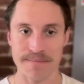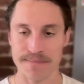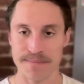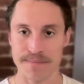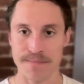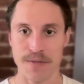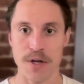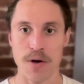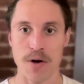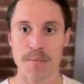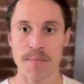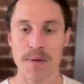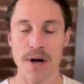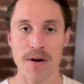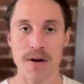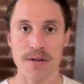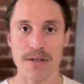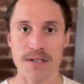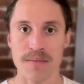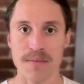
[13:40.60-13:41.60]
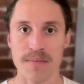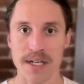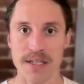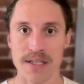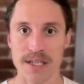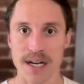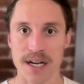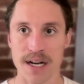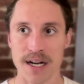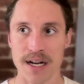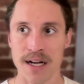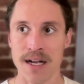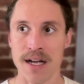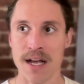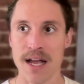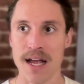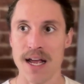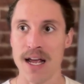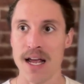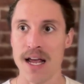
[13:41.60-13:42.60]
York Post, but
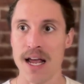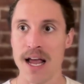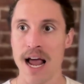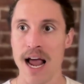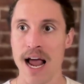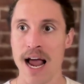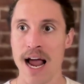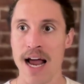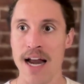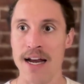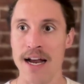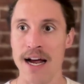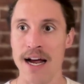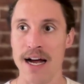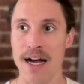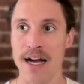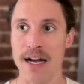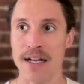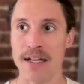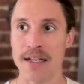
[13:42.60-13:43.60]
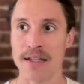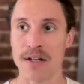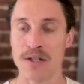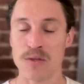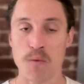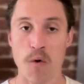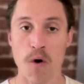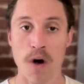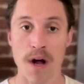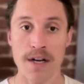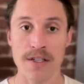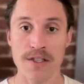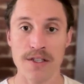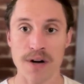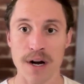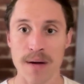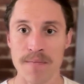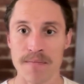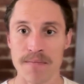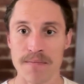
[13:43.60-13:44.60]
there's one
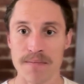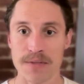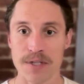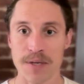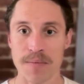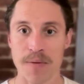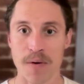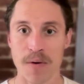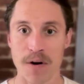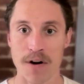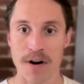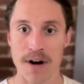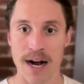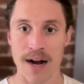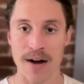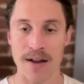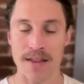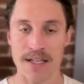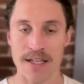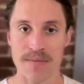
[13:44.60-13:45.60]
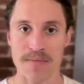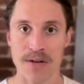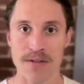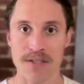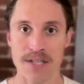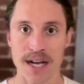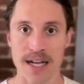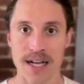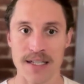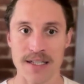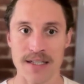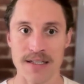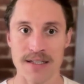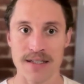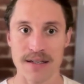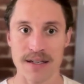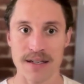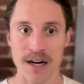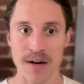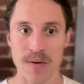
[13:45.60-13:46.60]
Trump supporter out at this protest,
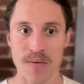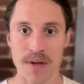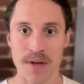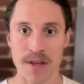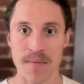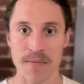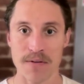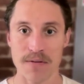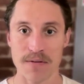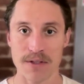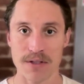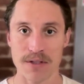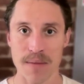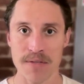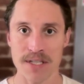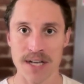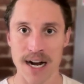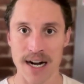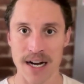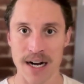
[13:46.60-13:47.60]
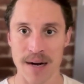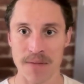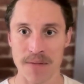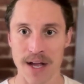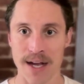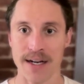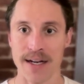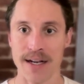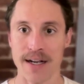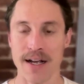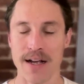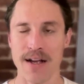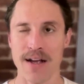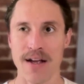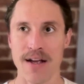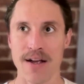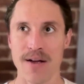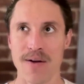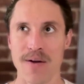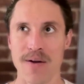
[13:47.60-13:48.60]
with a Trump sign, and I'm like,
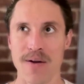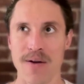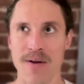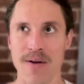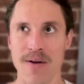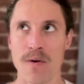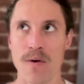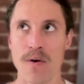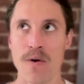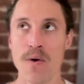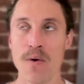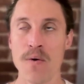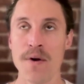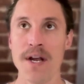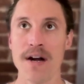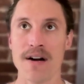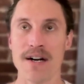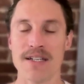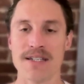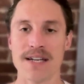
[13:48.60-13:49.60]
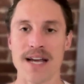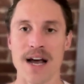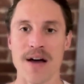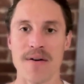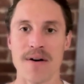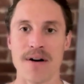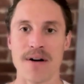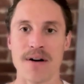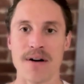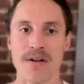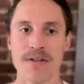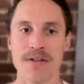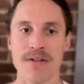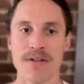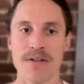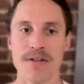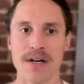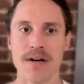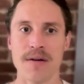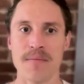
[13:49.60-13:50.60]
who here is
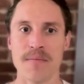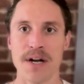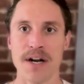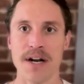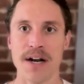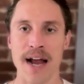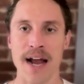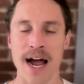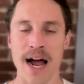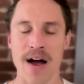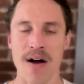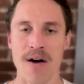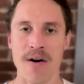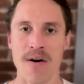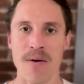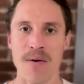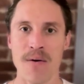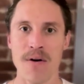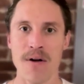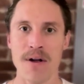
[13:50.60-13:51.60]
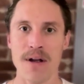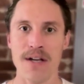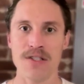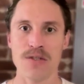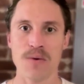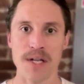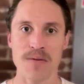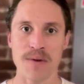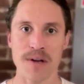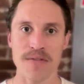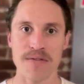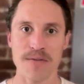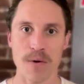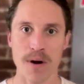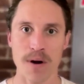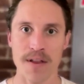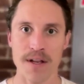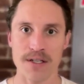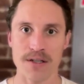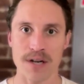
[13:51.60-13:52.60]
counterculture? But now in
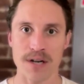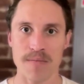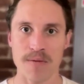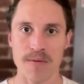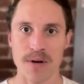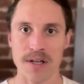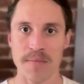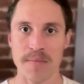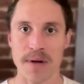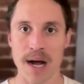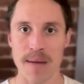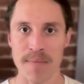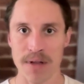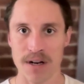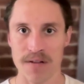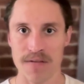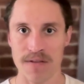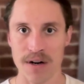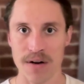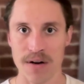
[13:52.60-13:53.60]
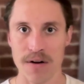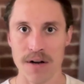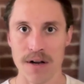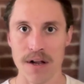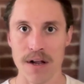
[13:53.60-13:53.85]
2024, that Trump won the popular vote,